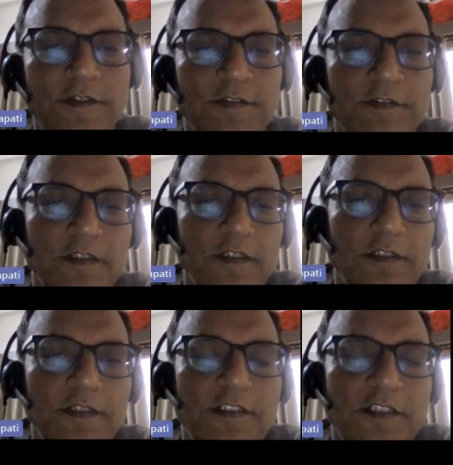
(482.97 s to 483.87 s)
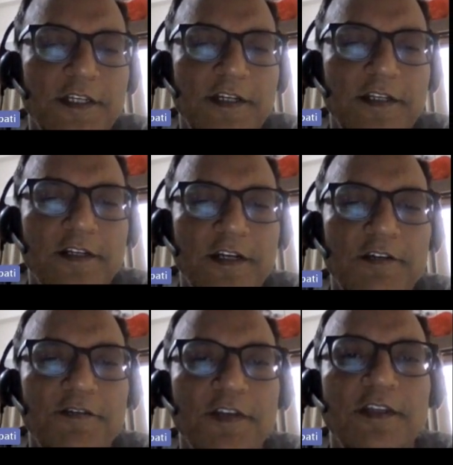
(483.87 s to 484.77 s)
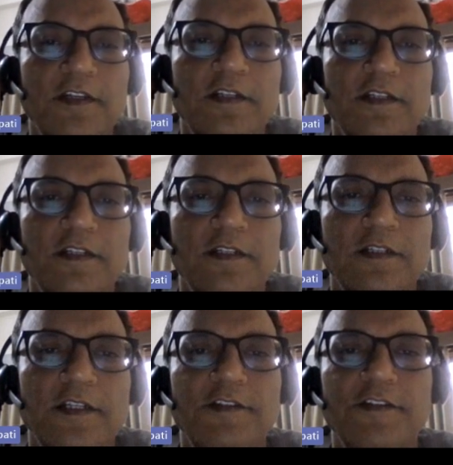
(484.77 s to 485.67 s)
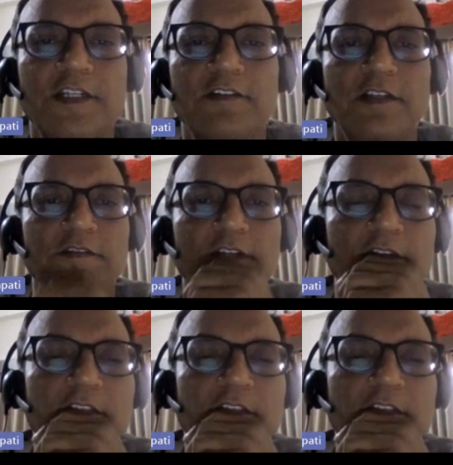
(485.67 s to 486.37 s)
We just get current weather. It will give the